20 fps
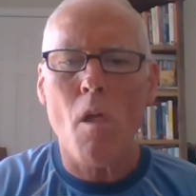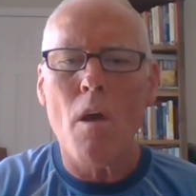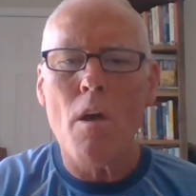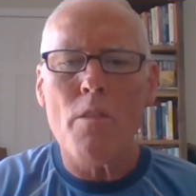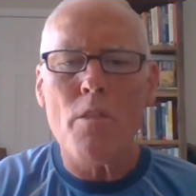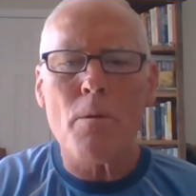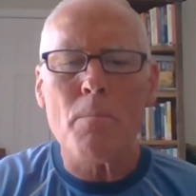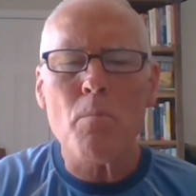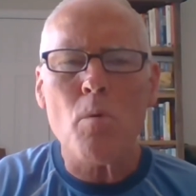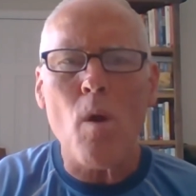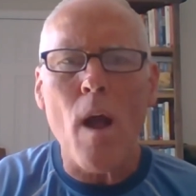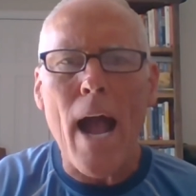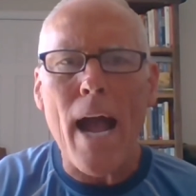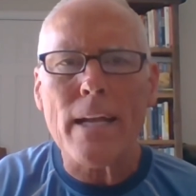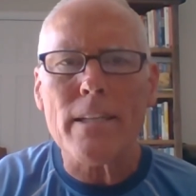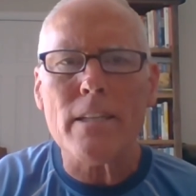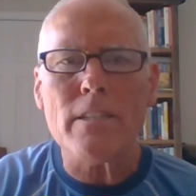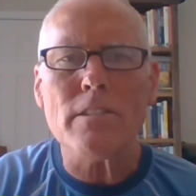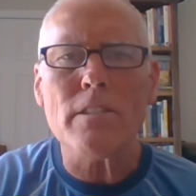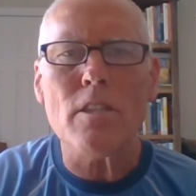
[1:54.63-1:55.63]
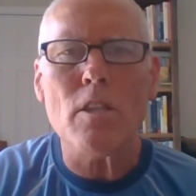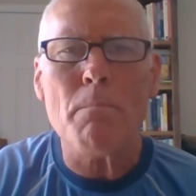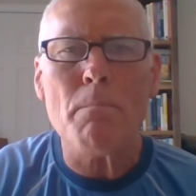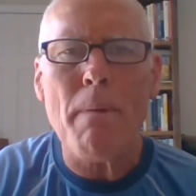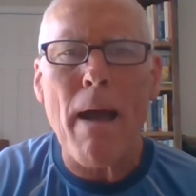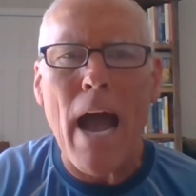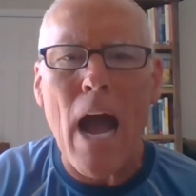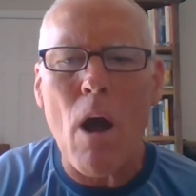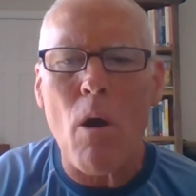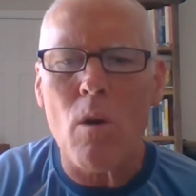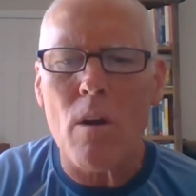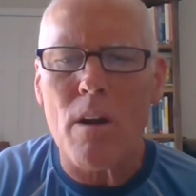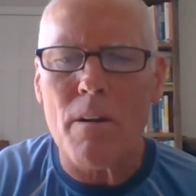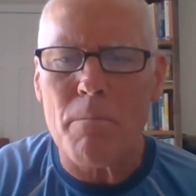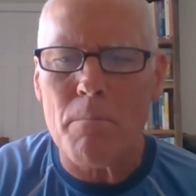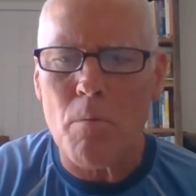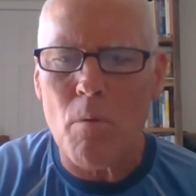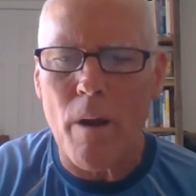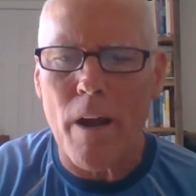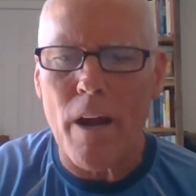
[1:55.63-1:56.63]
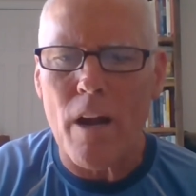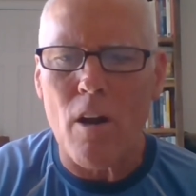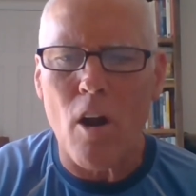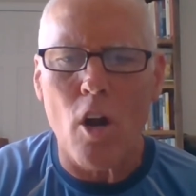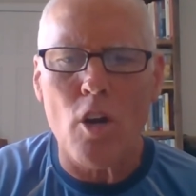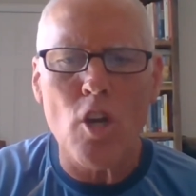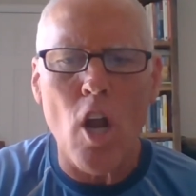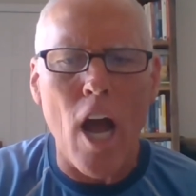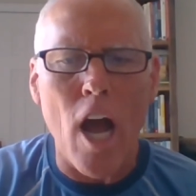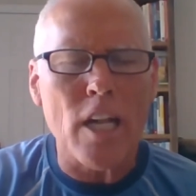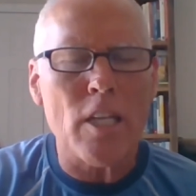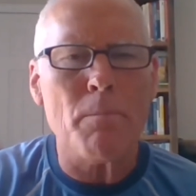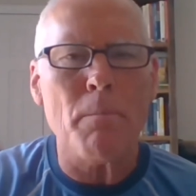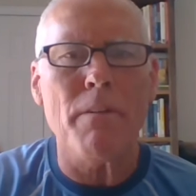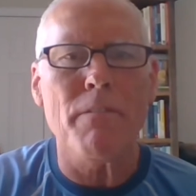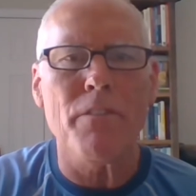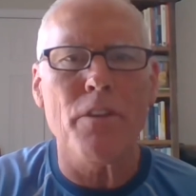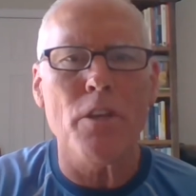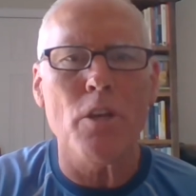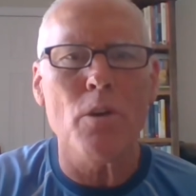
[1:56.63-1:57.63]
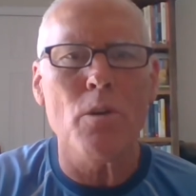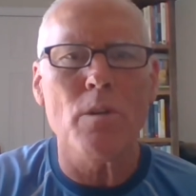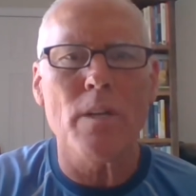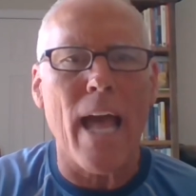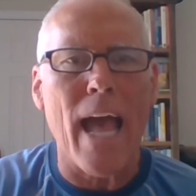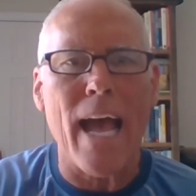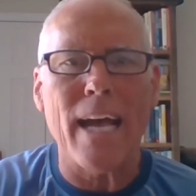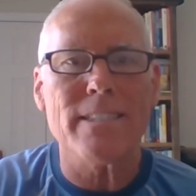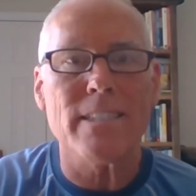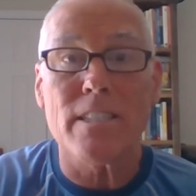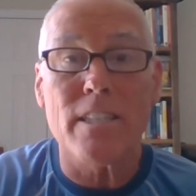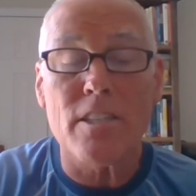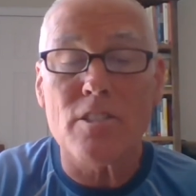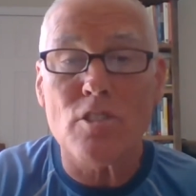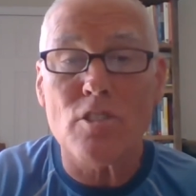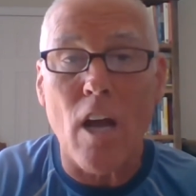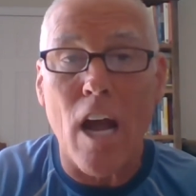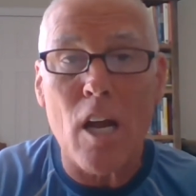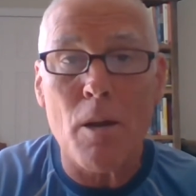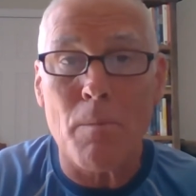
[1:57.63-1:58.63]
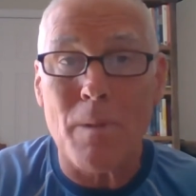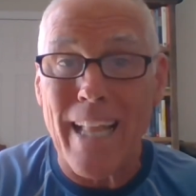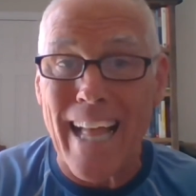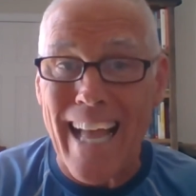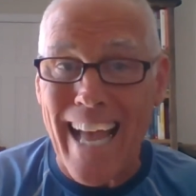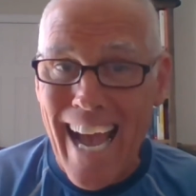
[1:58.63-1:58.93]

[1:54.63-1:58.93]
The practice and the power of prayer are not to be viewed as a desirable